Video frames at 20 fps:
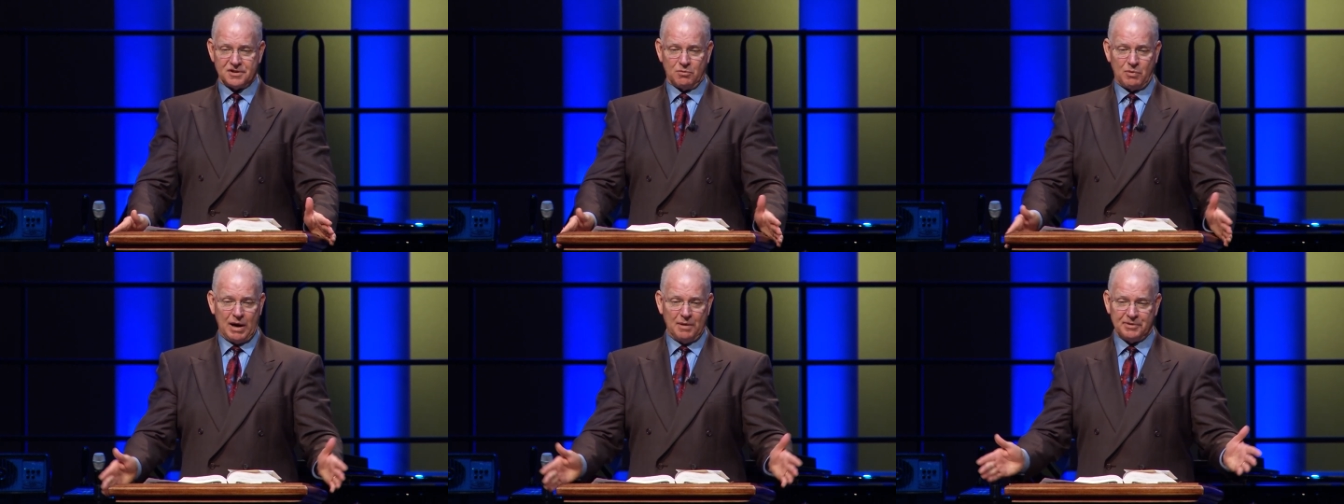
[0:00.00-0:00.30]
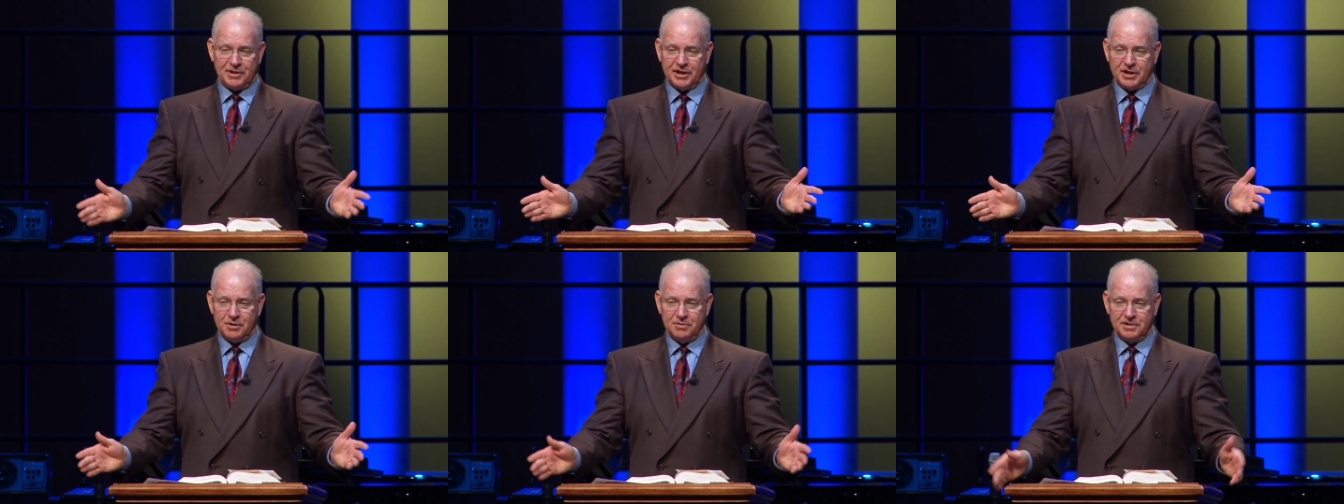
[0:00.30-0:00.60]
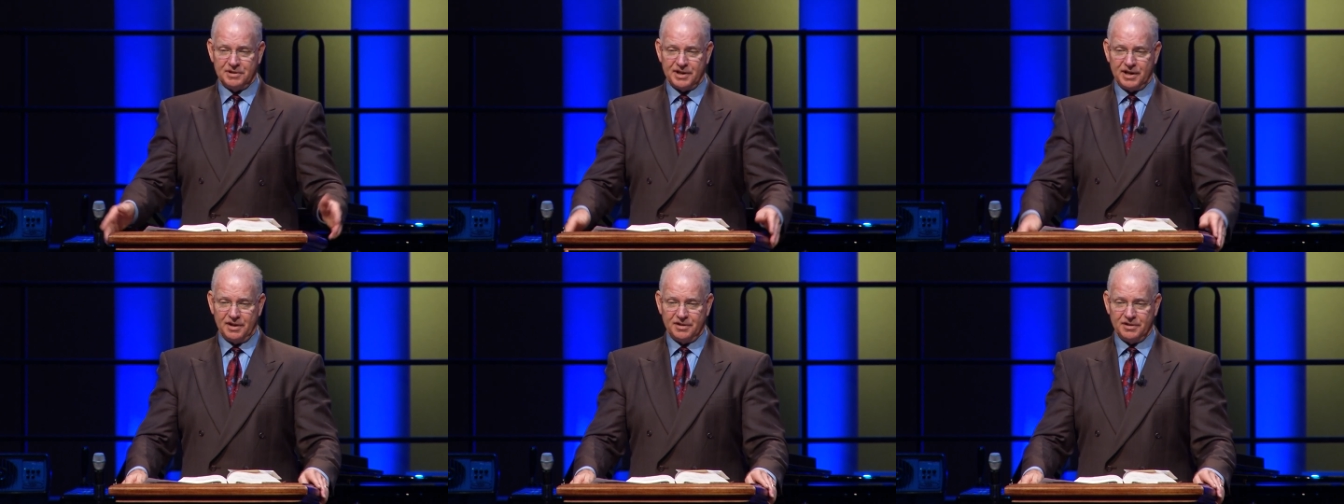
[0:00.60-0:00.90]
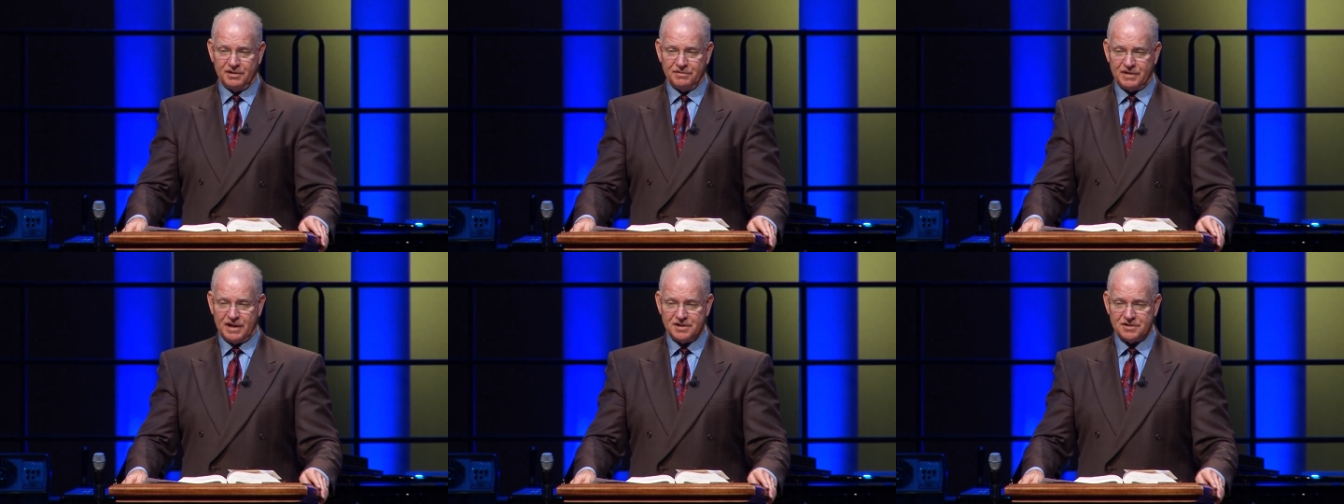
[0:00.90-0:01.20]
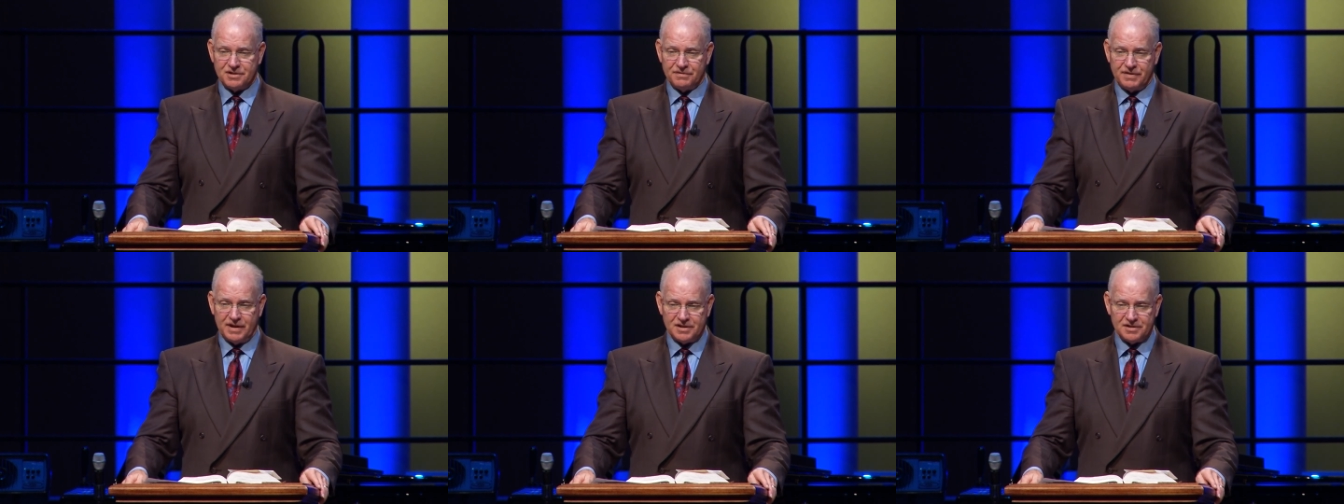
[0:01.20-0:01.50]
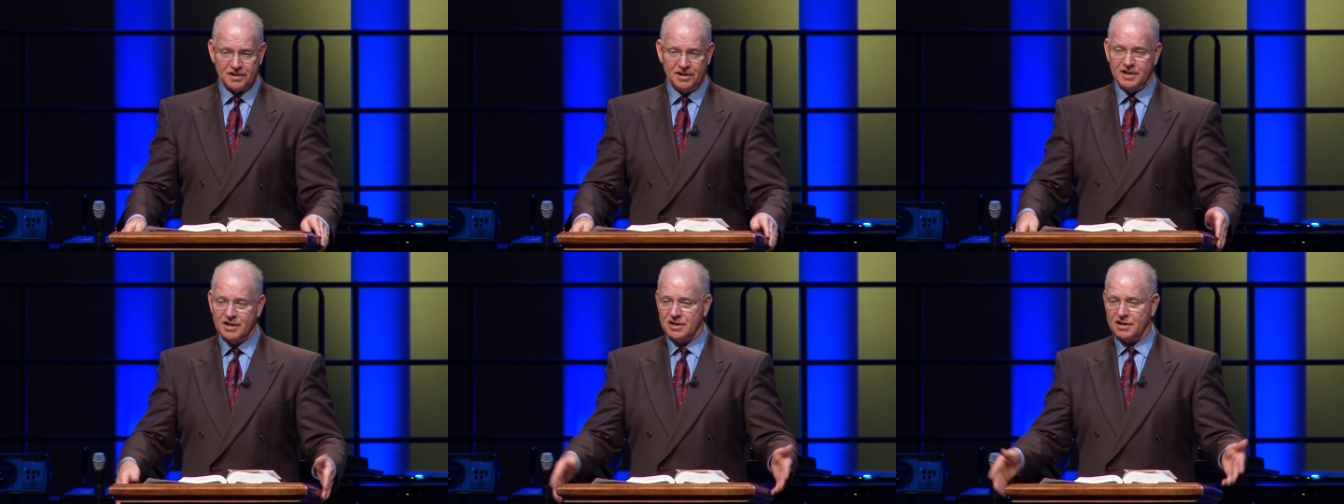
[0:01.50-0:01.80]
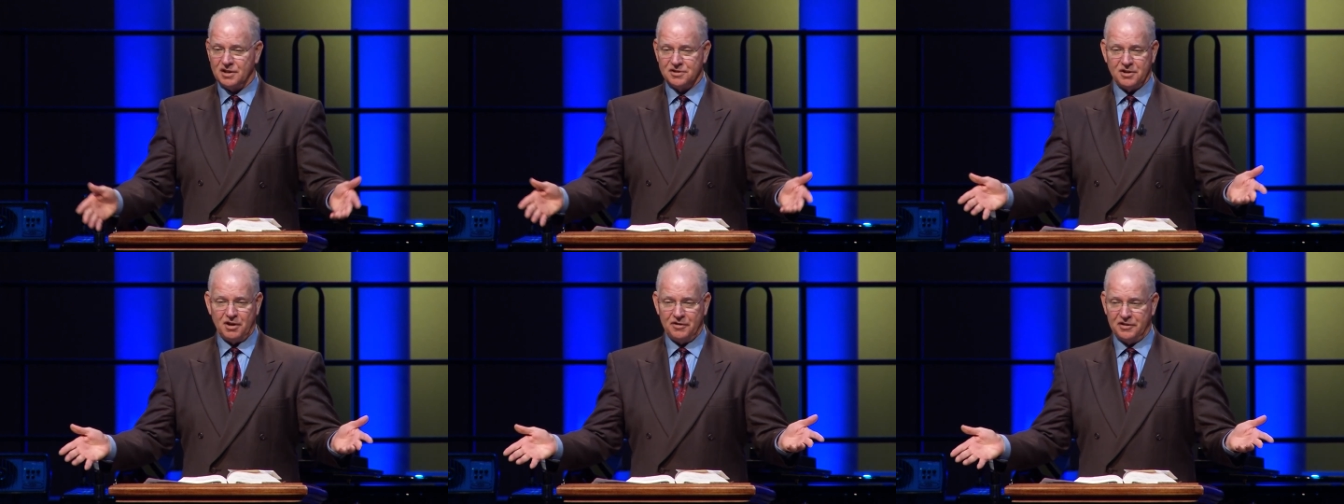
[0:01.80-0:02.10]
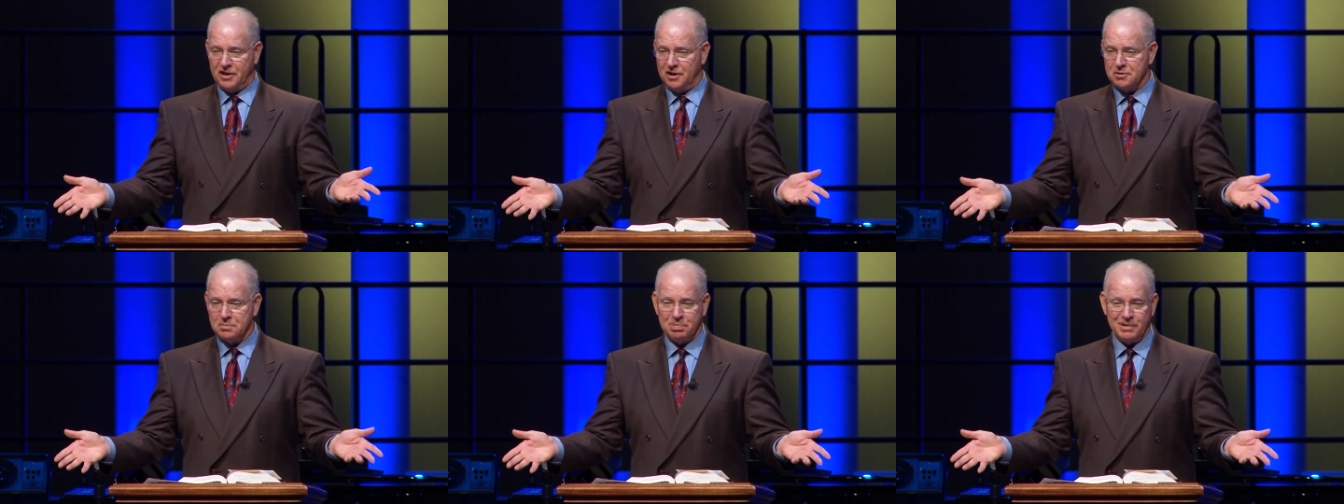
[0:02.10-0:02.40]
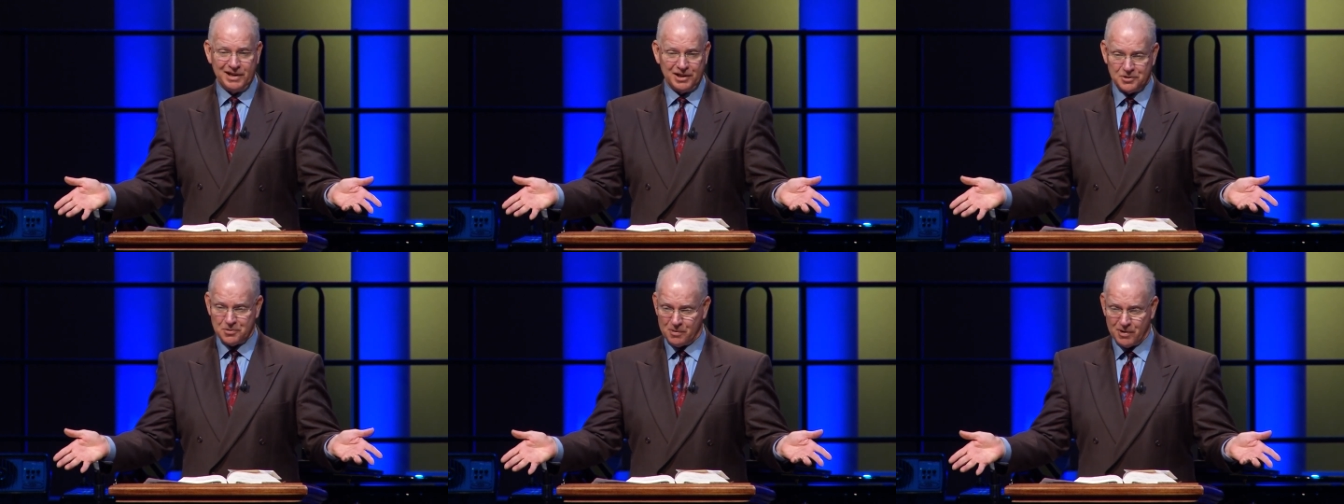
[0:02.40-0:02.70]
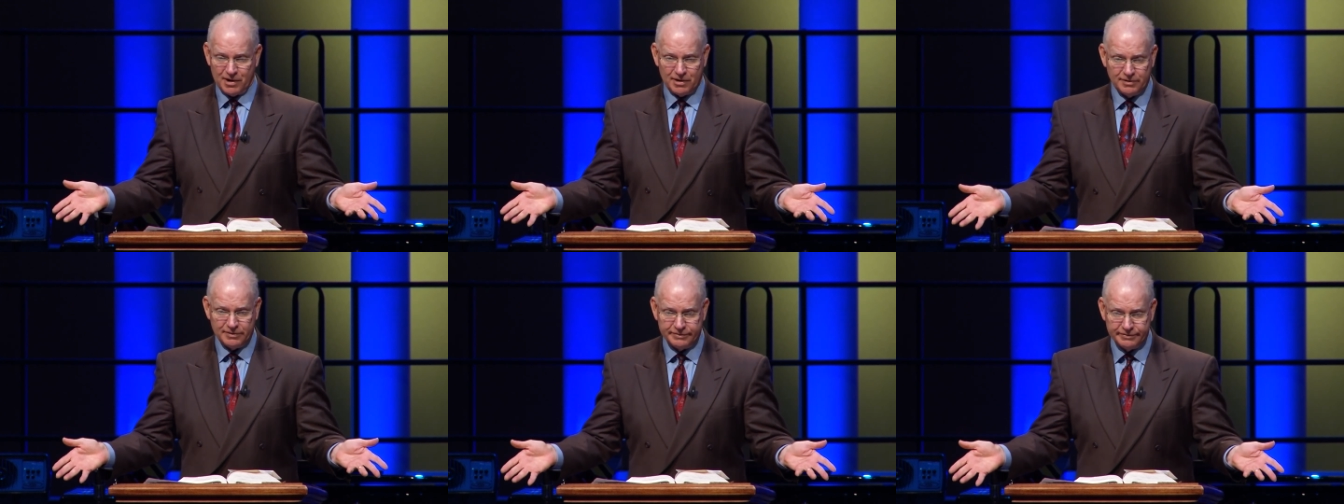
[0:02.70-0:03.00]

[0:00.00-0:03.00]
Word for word: Why were they going downhill faster and faster? Because all the other pigs were.